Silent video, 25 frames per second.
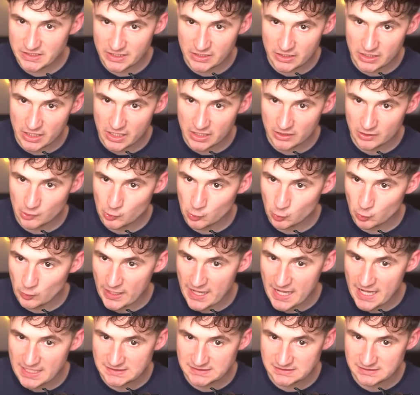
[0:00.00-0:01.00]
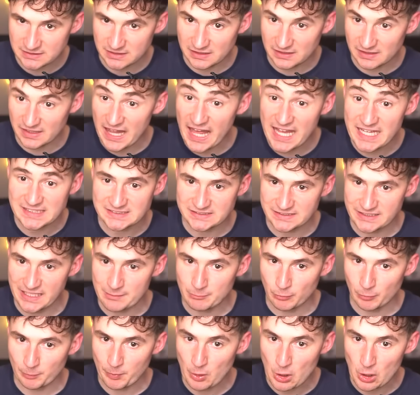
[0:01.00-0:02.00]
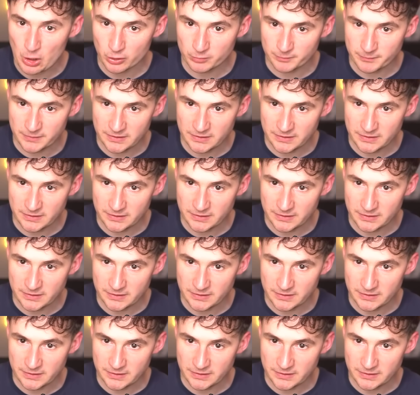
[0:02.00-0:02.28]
get a grass glass table. Pardon